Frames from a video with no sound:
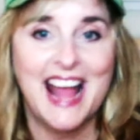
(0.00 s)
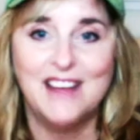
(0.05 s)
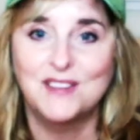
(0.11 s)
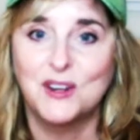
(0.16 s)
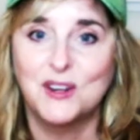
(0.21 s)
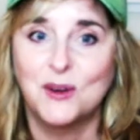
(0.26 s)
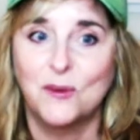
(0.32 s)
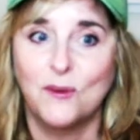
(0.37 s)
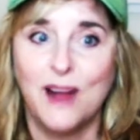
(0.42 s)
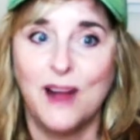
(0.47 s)
a
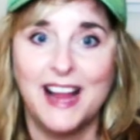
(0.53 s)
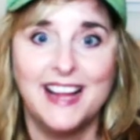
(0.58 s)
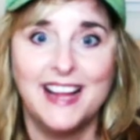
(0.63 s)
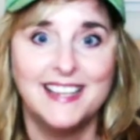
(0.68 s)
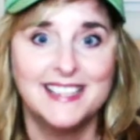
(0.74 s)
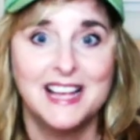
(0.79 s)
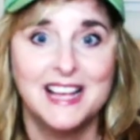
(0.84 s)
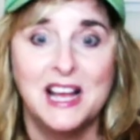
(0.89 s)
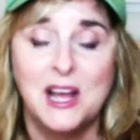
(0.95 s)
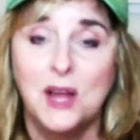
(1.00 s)

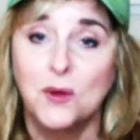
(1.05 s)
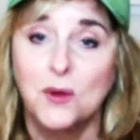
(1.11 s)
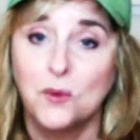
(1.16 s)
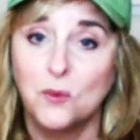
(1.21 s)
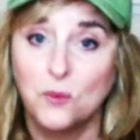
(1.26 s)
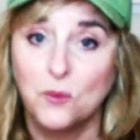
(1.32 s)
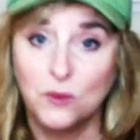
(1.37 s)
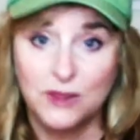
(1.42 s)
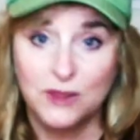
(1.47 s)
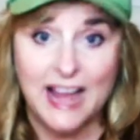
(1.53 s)
great
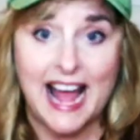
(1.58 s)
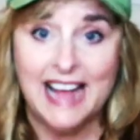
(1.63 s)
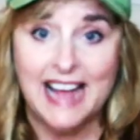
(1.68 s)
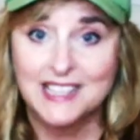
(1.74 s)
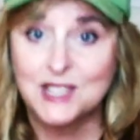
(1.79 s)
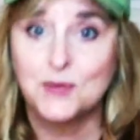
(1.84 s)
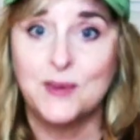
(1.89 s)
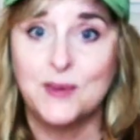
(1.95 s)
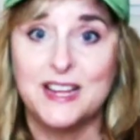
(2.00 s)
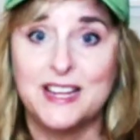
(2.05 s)
last
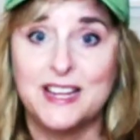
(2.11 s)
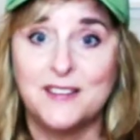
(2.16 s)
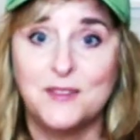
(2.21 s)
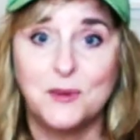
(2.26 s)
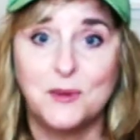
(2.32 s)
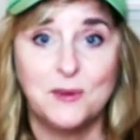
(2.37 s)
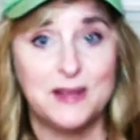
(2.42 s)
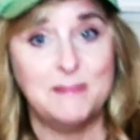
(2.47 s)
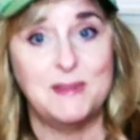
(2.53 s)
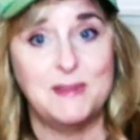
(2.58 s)
week of the
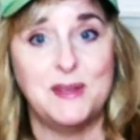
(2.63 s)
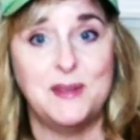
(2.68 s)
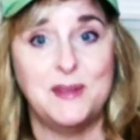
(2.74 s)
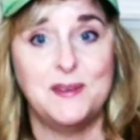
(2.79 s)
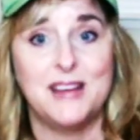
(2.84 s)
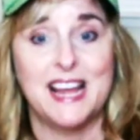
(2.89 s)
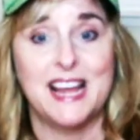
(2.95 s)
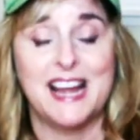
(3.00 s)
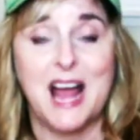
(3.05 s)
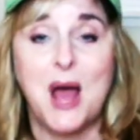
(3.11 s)
reboot.
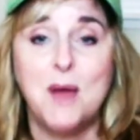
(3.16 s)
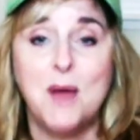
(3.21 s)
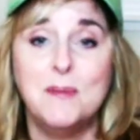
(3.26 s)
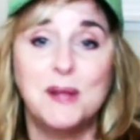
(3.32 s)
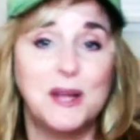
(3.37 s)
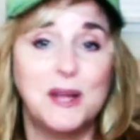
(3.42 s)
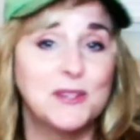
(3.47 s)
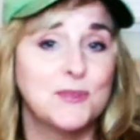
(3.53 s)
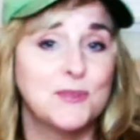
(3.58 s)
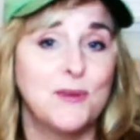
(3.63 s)
And I hope it
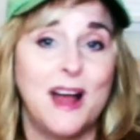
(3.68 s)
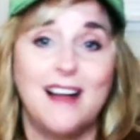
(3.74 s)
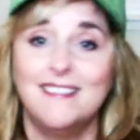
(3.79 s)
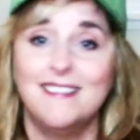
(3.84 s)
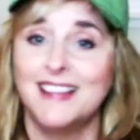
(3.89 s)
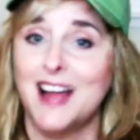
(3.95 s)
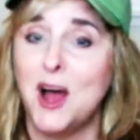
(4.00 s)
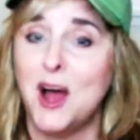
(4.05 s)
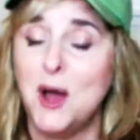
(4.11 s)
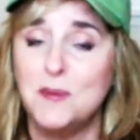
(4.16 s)
goes well. I
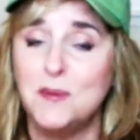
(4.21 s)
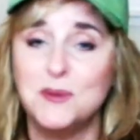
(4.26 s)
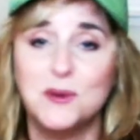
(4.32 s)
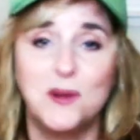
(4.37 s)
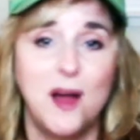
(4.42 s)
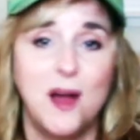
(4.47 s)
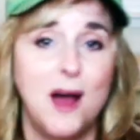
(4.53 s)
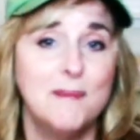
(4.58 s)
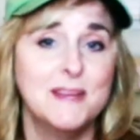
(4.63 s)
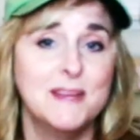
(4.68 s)
hope you'll
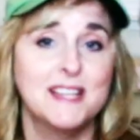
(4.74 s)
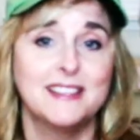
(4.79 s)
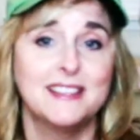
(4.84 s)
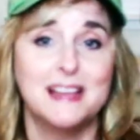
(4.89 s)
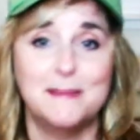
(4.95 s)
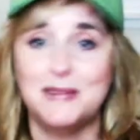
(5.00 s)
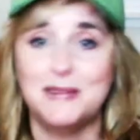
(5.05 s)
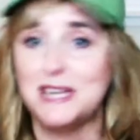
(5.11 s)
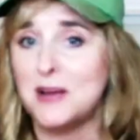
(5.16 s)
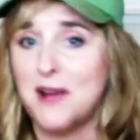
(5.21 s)
comment. Let
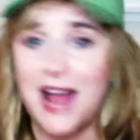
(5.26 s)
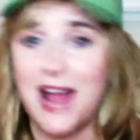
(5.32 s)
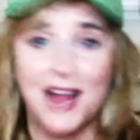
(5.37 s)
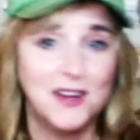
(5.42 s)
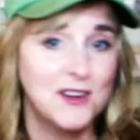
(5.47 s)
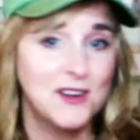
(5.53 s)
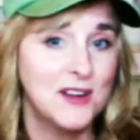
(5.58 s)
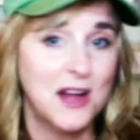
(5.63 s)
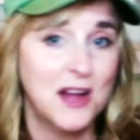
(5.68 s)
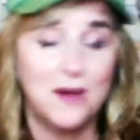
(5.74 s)
me know how
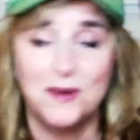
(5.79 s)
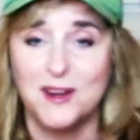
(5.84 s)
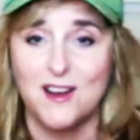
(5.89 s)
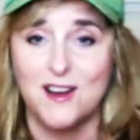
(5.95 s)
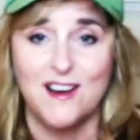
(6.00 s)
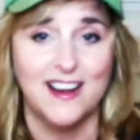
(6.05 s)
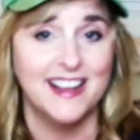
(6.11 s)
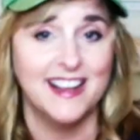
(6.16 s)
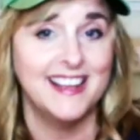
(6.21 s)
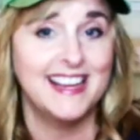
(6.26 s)
you're going
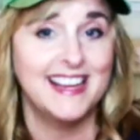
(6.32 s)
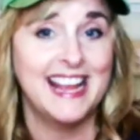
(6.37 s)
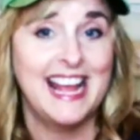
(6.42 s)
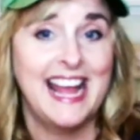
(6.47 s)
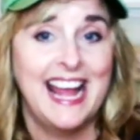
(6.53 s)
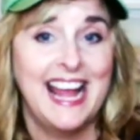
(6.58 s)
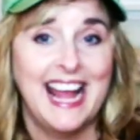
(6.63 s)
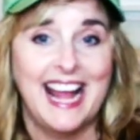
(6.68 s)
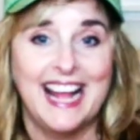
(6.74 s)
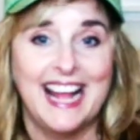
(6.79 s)
on it.
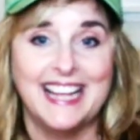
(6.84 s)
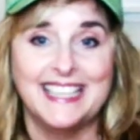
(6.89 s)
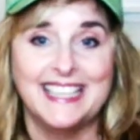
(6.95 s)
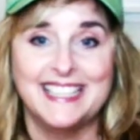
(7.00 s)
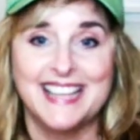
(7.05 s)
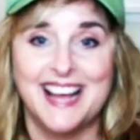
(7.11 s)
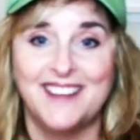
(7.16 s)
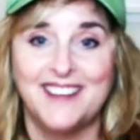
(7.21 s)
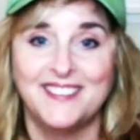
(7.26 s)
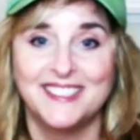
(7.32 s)
And
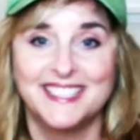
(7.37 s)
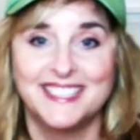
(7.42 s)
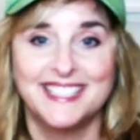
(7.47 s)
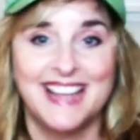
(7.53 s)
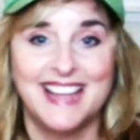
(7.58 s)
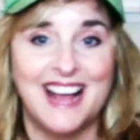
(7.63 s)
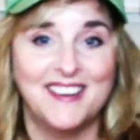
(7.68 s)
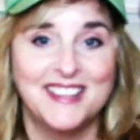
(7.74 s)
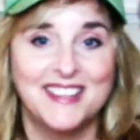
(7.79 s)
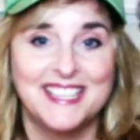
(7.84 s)
uh, we'll
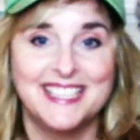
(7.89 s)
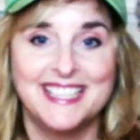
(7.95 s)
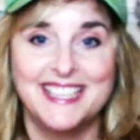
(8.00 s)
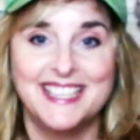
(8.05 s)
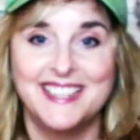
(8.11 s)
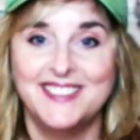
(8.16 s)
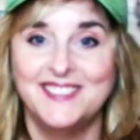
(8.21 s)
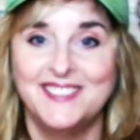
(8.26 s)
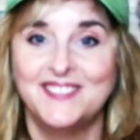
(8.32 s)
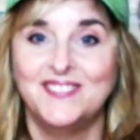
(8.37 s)
chat with you
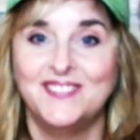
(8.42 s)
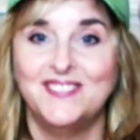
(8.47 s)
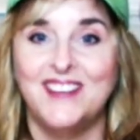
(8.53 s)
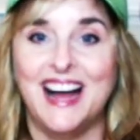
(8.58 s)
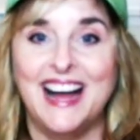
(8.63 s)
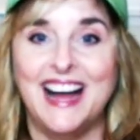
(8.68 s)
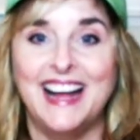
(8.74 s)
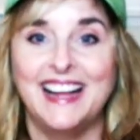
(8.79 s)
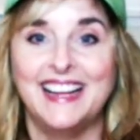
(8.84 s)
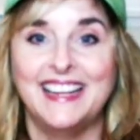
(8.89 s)
soon.
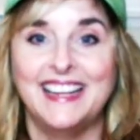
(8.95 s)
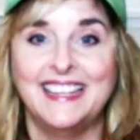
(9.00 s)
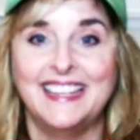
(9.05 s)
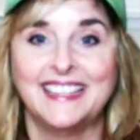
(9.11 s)
Bye.